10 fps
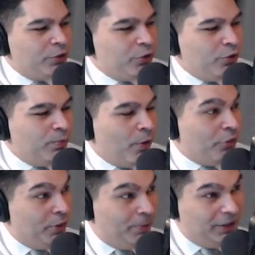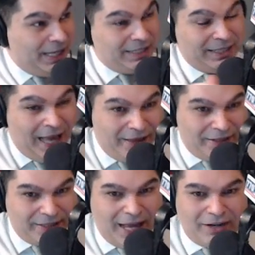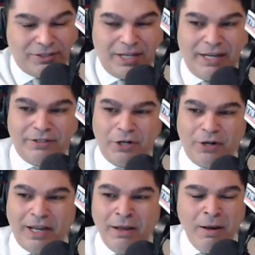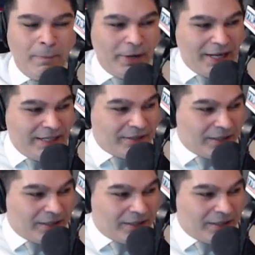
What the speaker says: to both the police and the Seattle City Attorney, but